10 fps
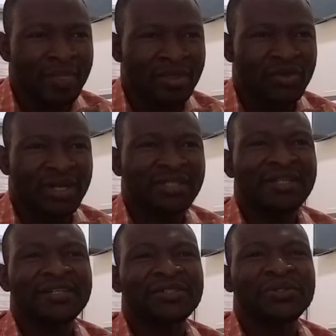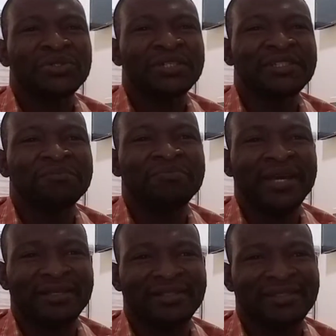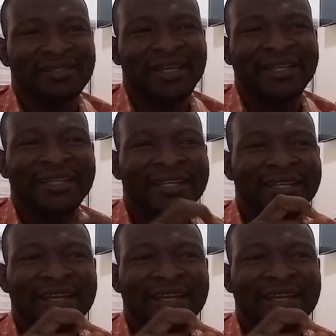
So lateral resolution is best in the